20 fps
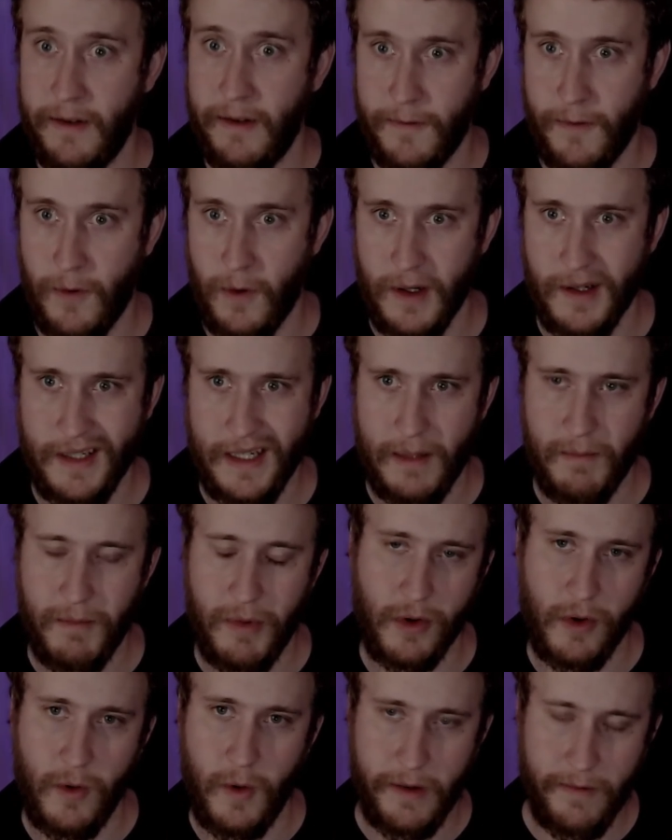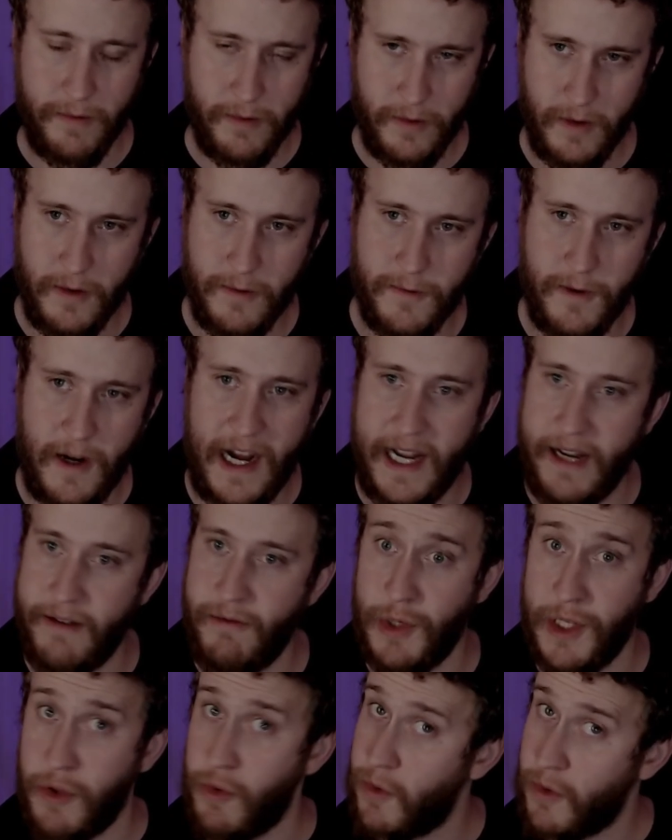for example, going for a five
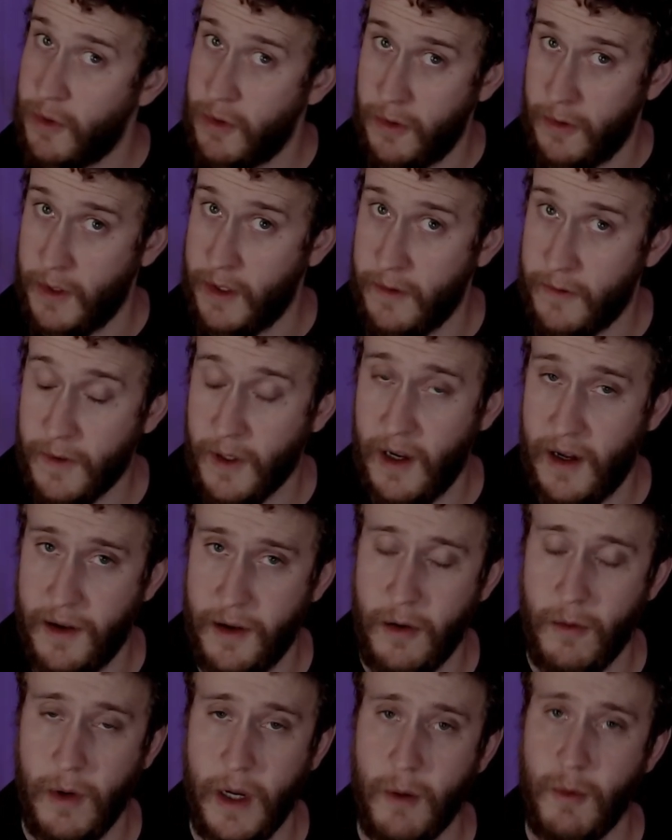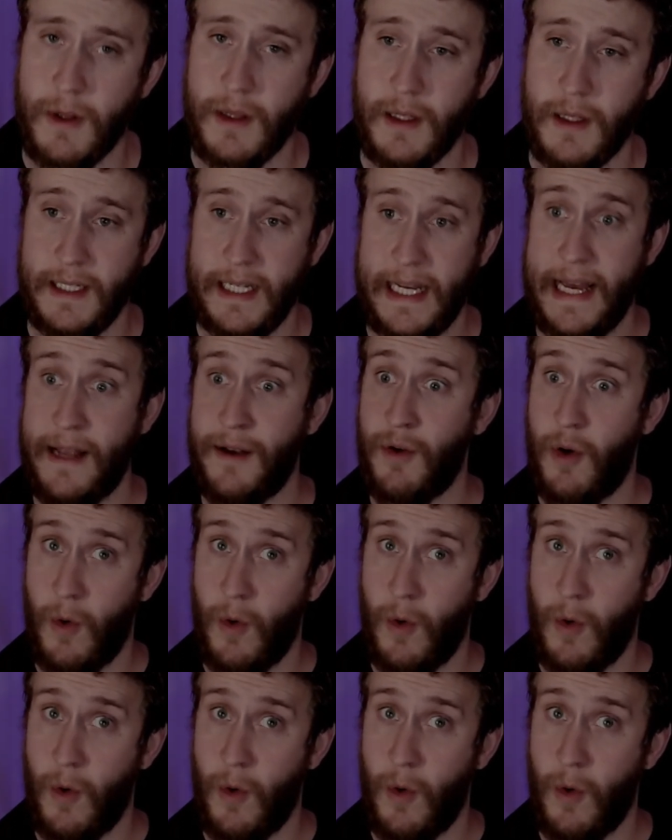when you could have gotten away with a ten,